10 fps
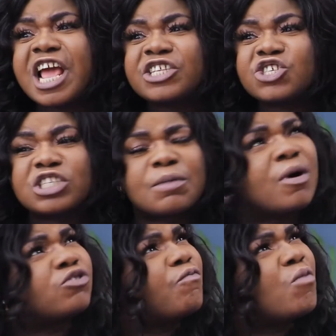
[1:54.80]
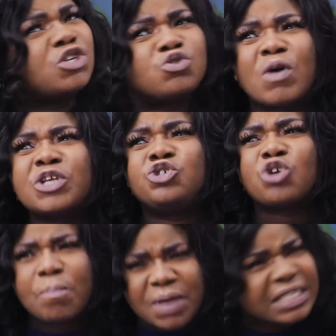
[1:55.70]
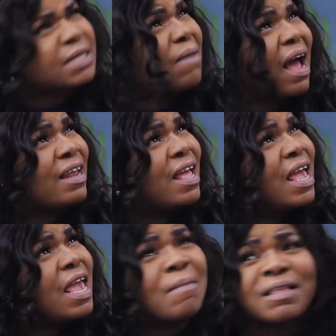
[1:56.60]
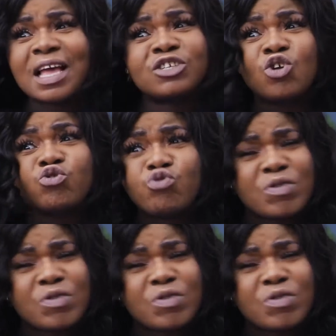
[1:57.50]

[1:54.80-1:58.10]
lend such amount of money to a jobless man? Imanda is not